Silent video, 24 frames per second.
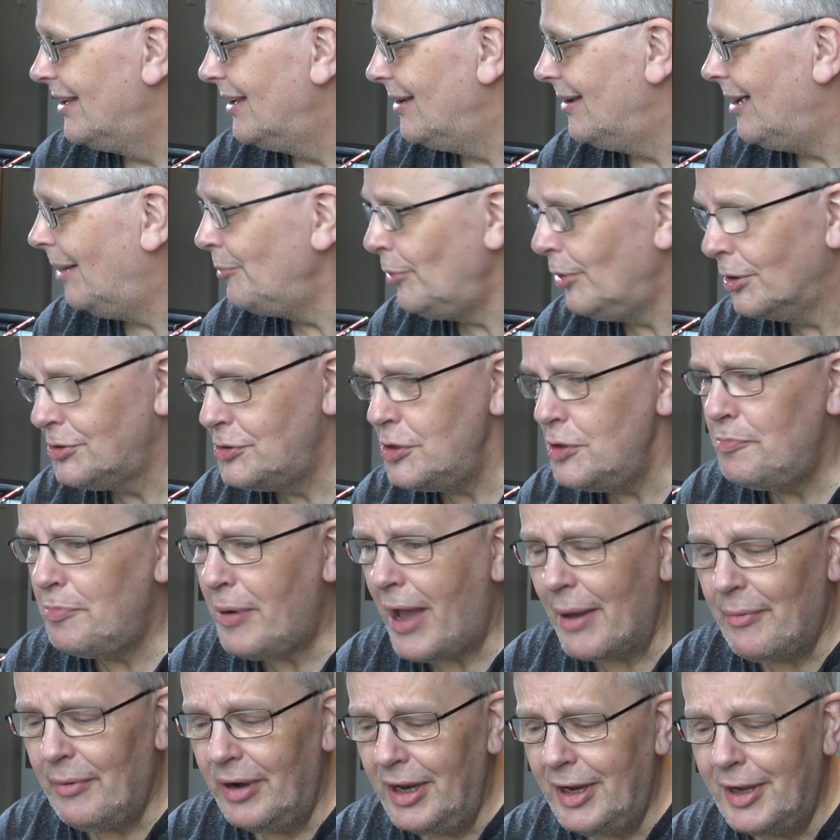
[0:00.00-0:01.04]
I'm not too
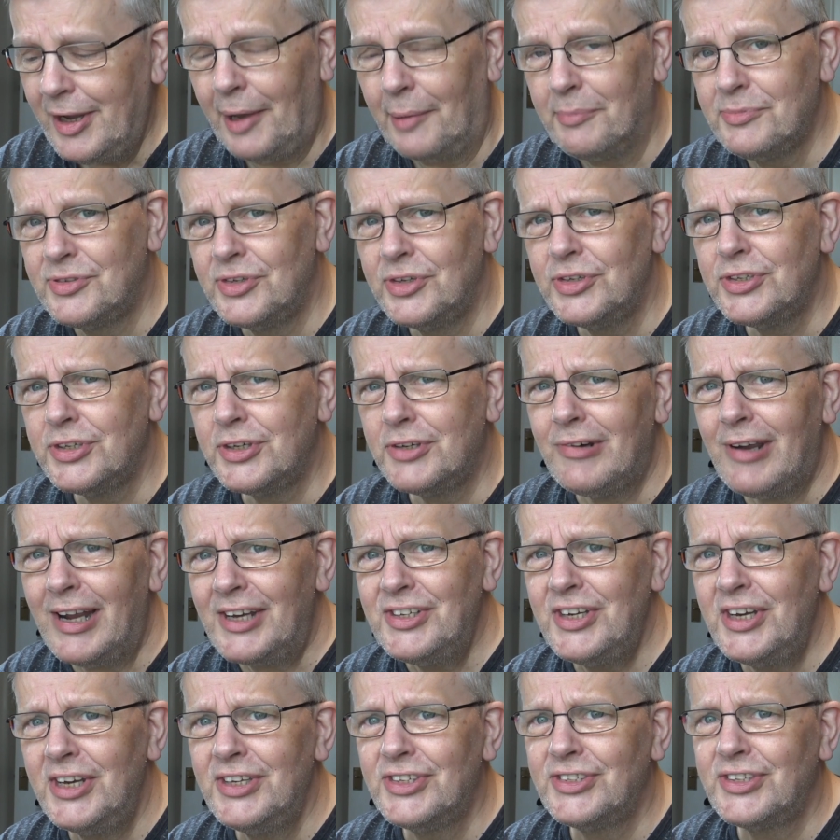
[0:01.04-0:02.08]
bad when it comes to
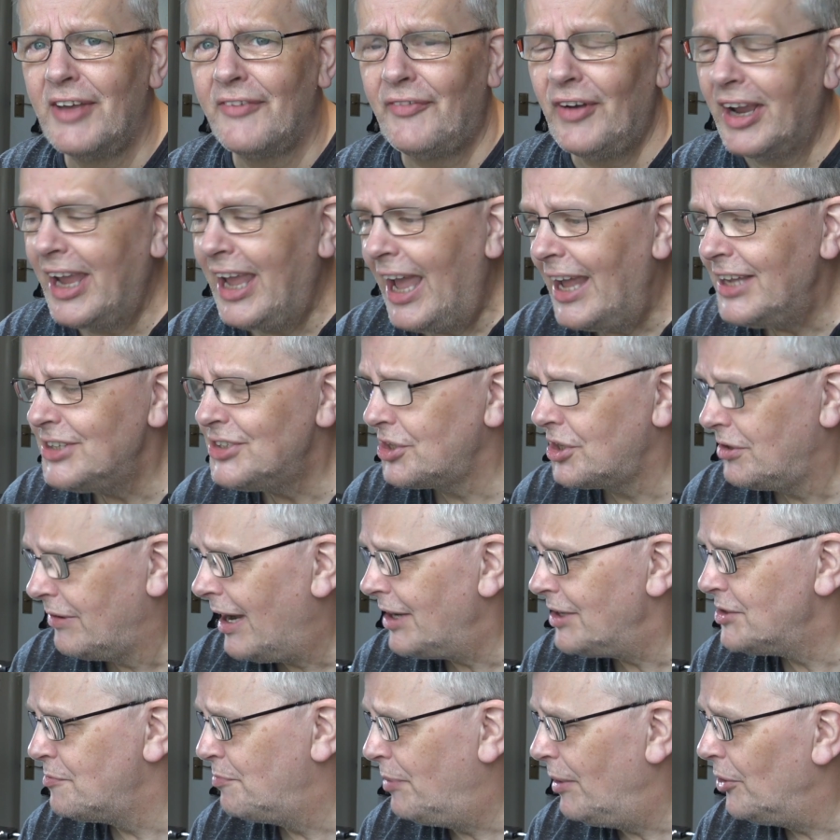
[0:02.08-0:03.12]
scratching stuff. I can
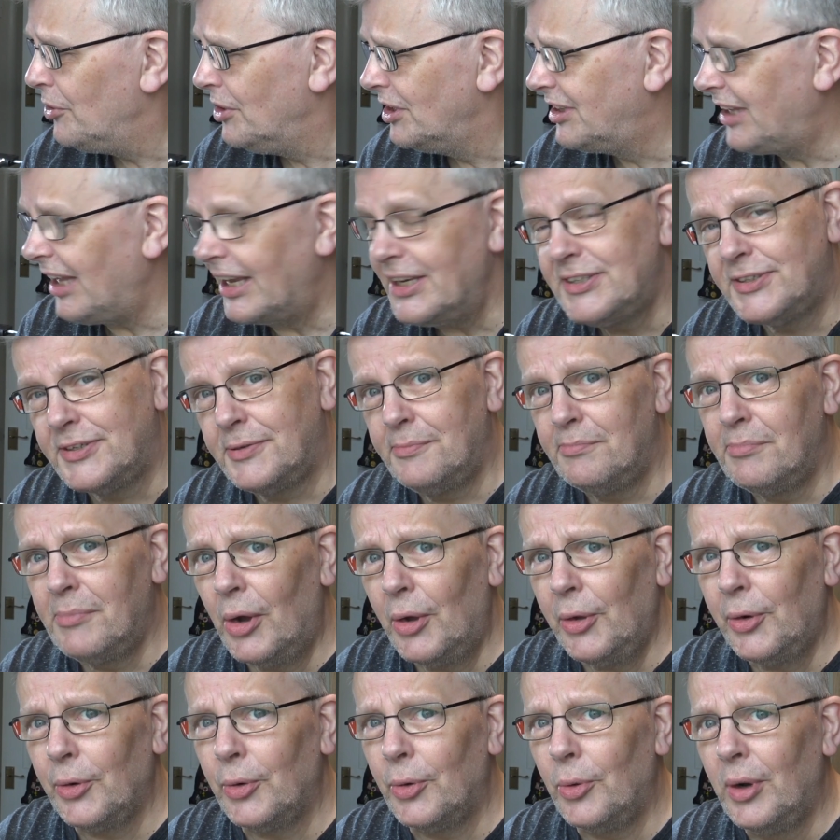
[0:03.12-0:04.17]
scratch build a decent
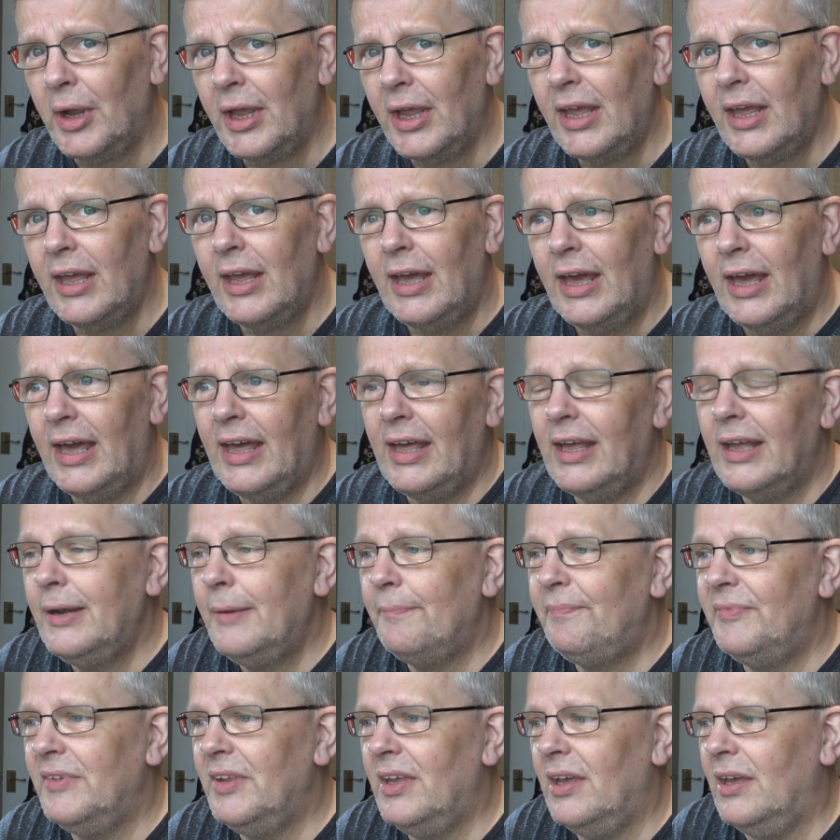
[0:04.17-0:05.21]
model.
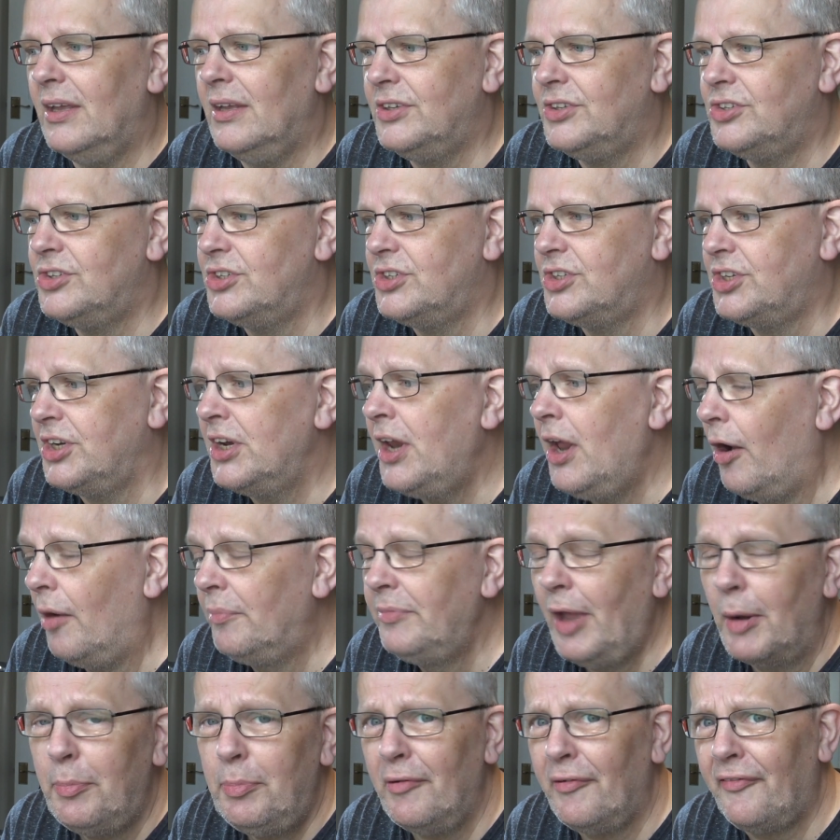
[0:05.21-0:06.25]
And, you know, I'm
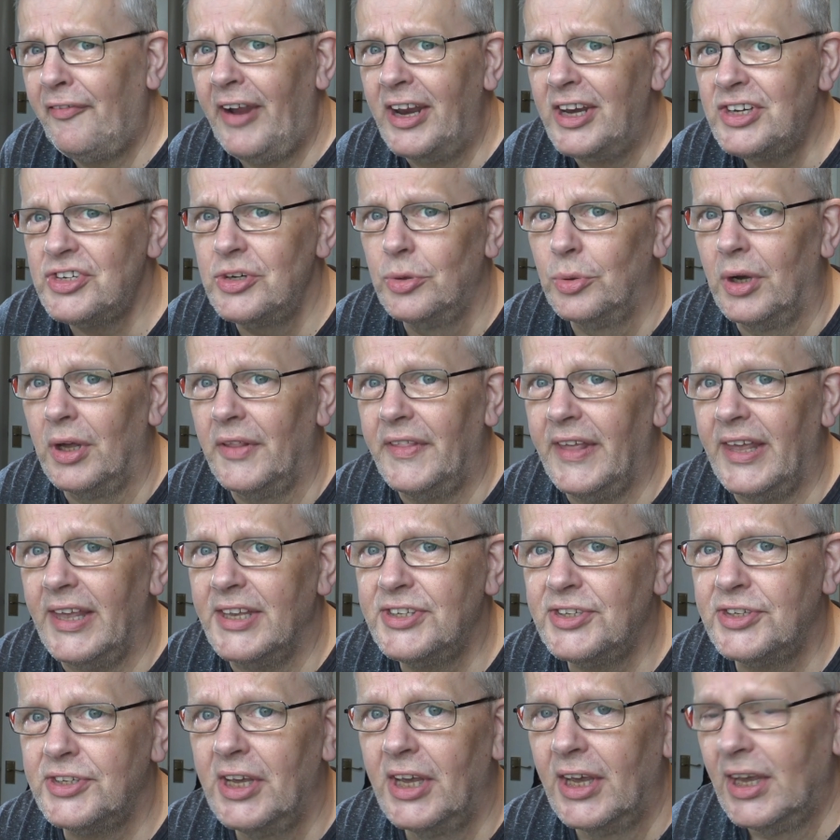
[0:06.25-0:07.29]
no professional at
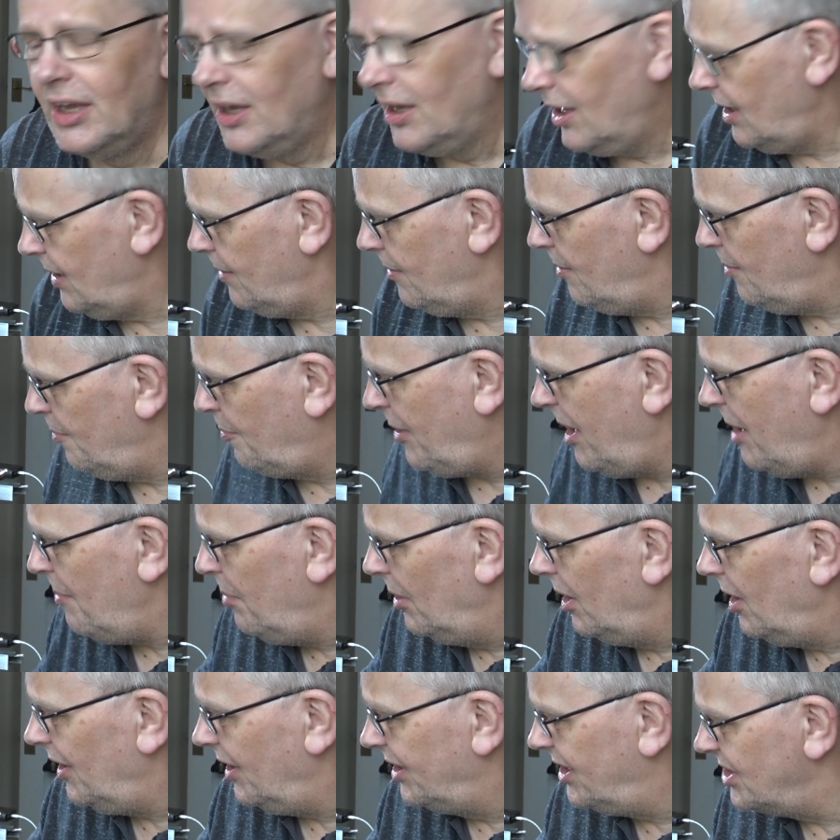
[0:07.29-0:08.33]
this.
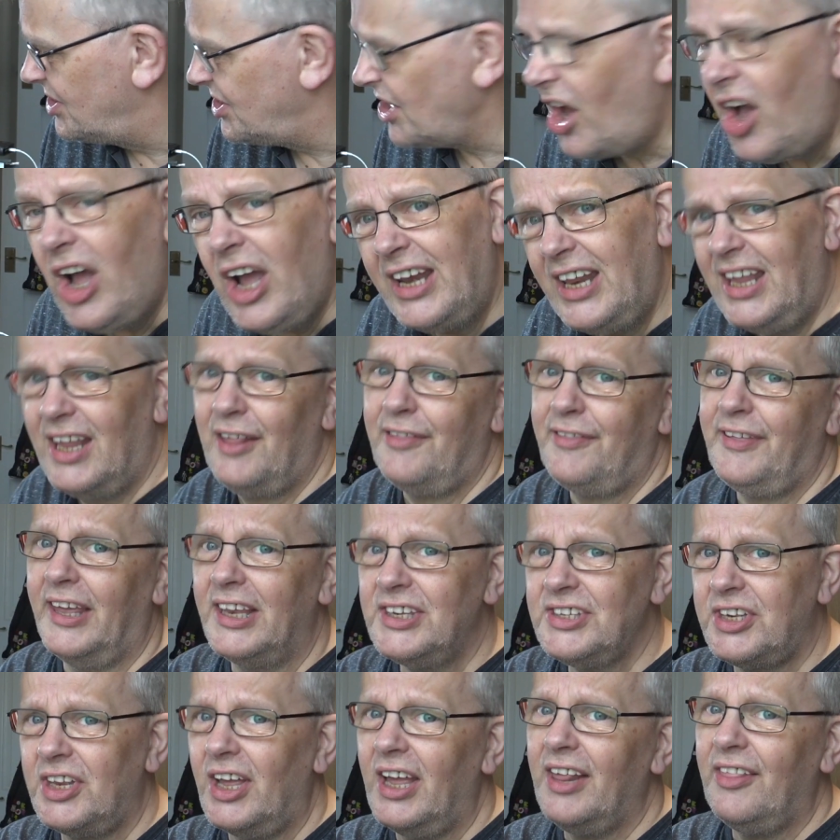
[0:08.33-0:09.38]
People that are designing
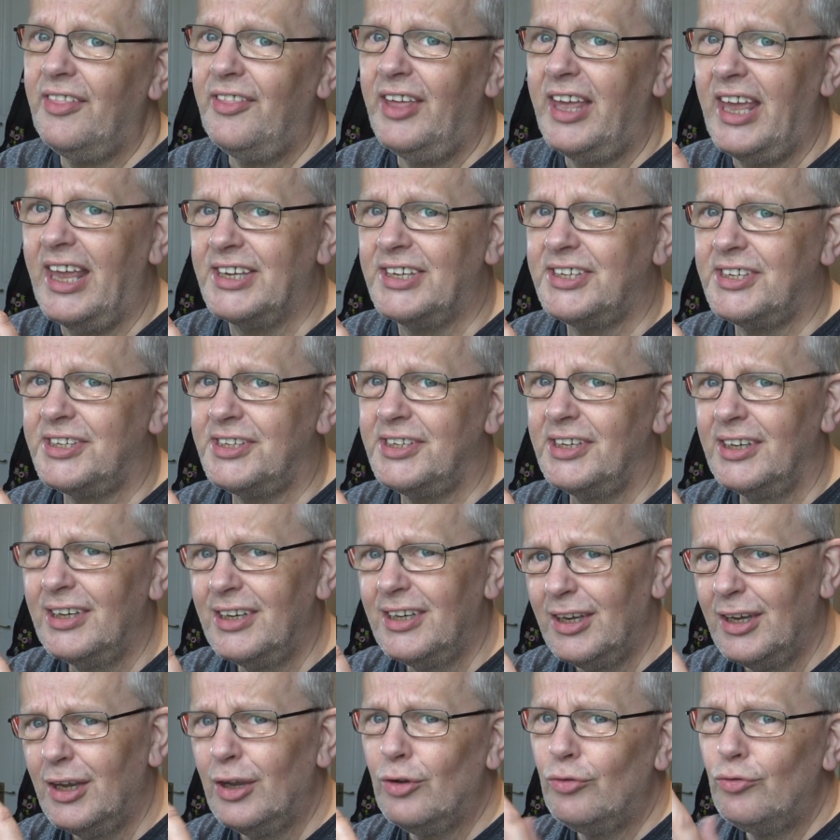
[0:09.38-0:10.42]
things like this
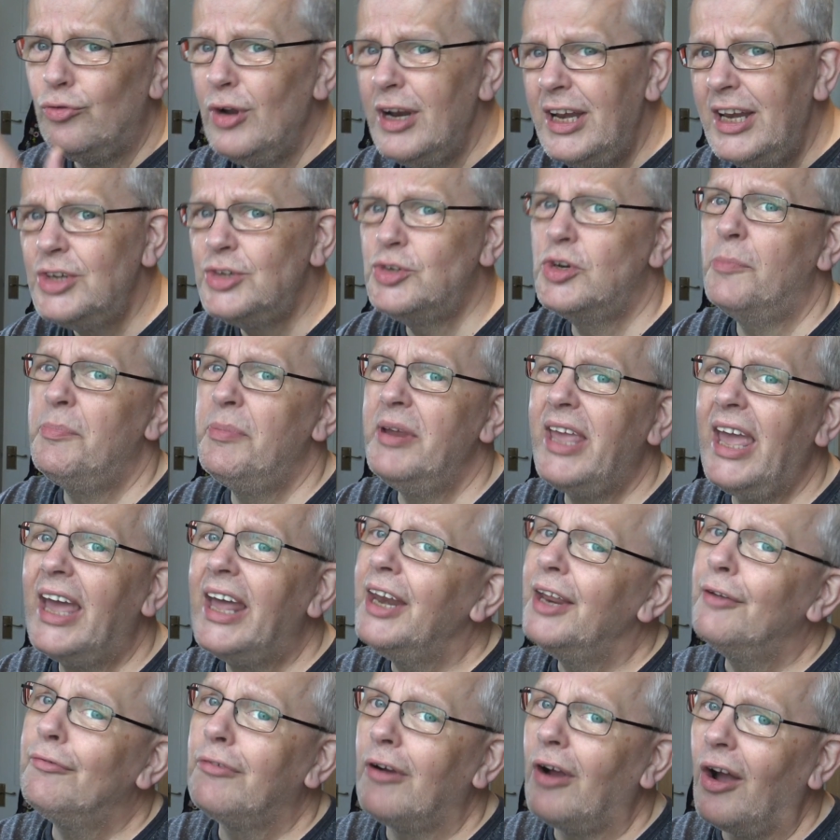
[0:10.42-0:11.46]
really should be getting
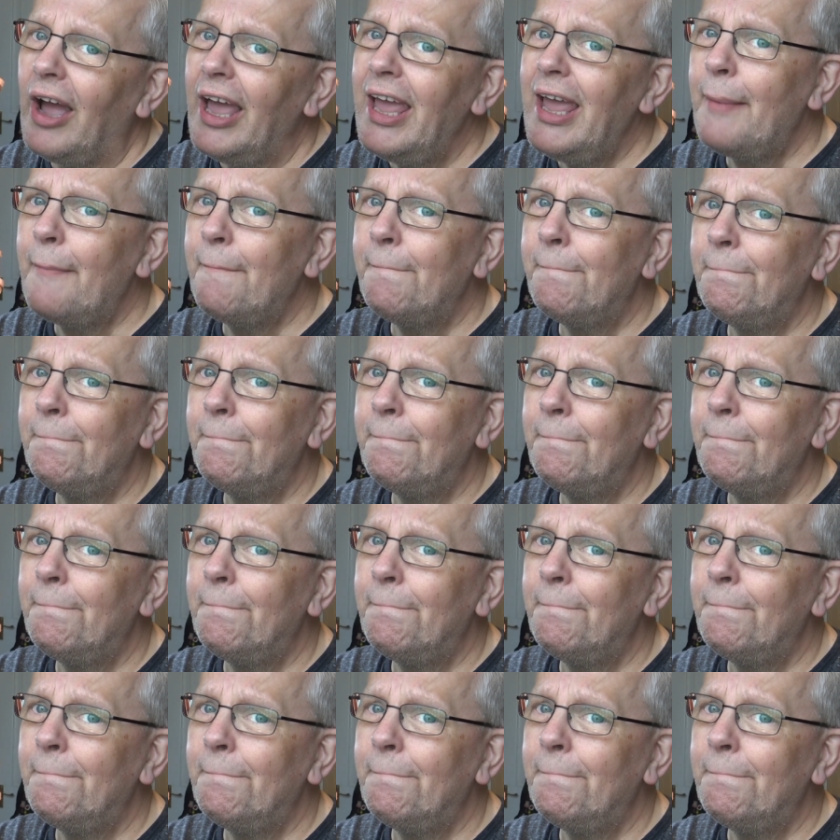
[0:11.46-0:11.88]
it right.